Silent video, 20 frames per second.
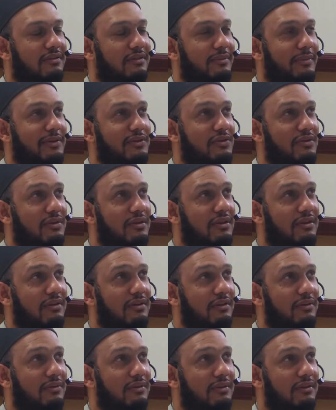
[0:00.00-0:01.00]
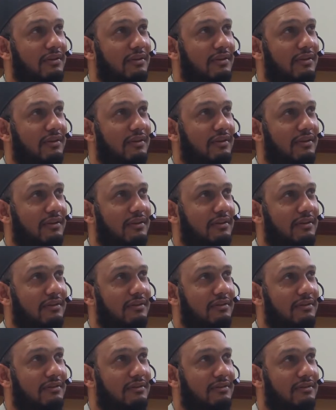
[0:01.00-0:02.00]
What you think now, eh?
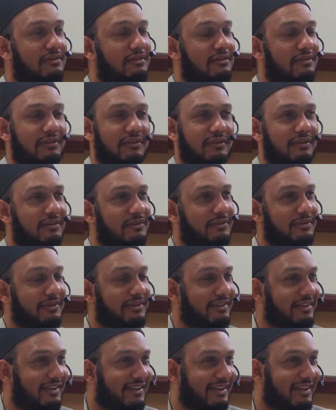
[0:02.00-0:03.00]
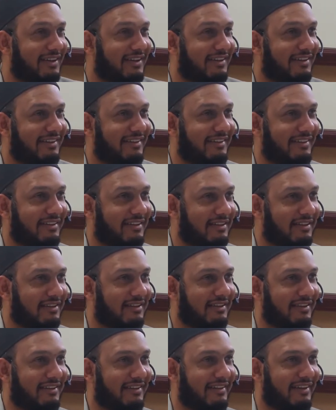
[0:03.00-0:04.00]
Anyway.
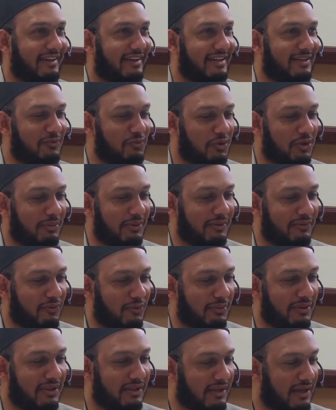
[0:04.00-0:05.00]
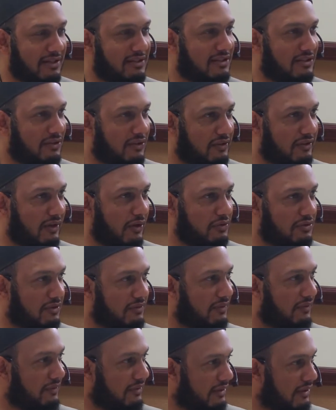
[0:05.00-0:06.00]
I never thought about it before, but actually you get roses of
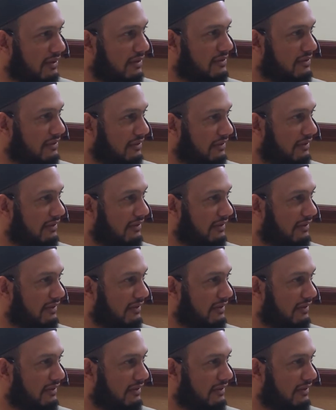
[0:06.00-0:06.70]
different colours, right?